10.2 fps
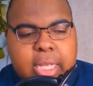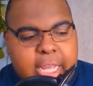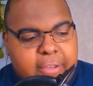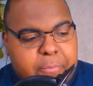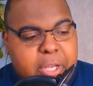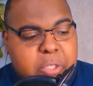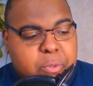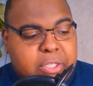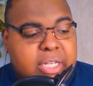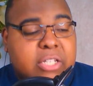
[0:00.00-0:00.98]
if
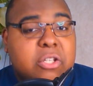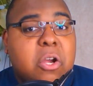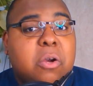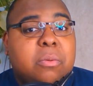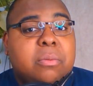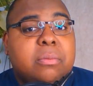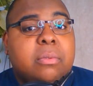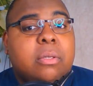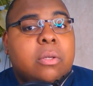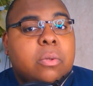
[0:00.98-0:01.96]
Pittsburgh says, no,
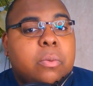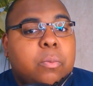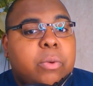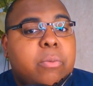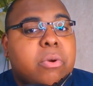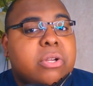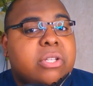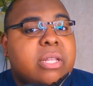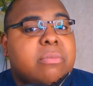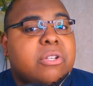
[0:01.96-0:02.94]
we want
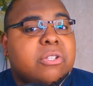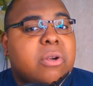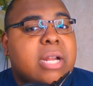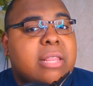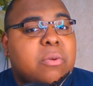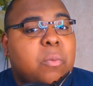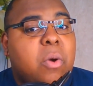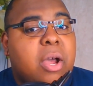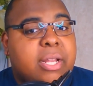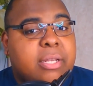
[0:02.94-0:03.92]
them to start at the
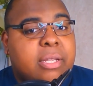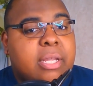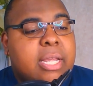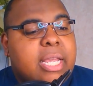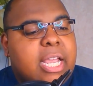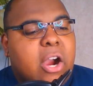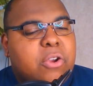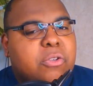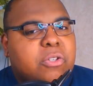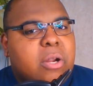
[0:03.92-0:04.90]
one, are
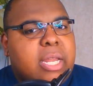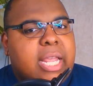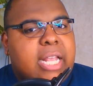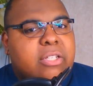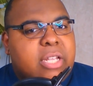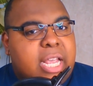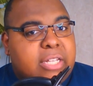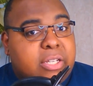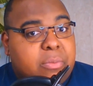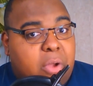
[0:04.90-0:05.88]
you starting, is
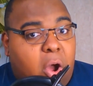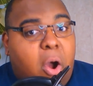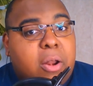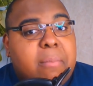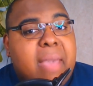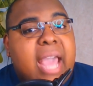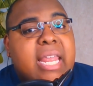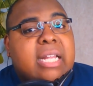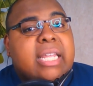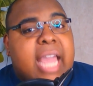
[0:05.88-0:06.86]
it
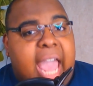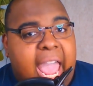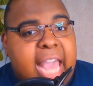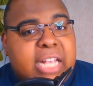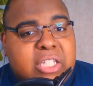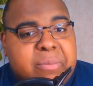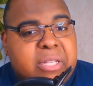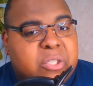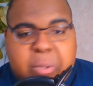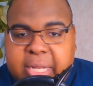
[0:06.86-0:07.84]
automatically, it has to be the
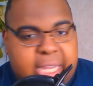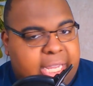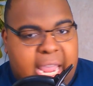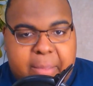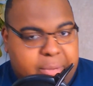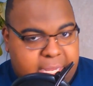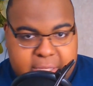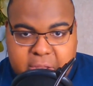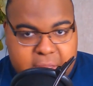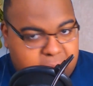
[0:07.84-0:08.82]
20? It can't
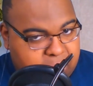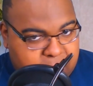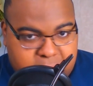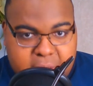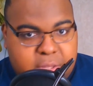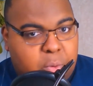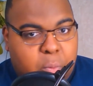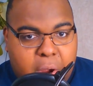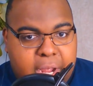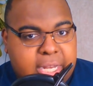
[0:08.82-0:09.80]
be the
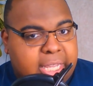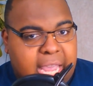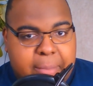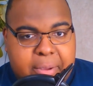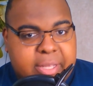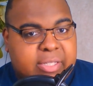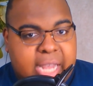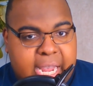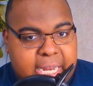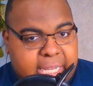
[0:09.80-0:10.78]
one, it can't be the
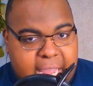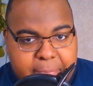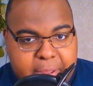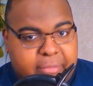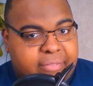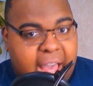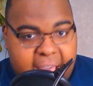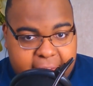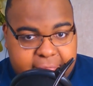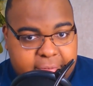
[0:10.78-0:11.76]
10, it can't be the
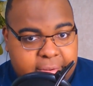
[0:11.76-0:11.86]
five.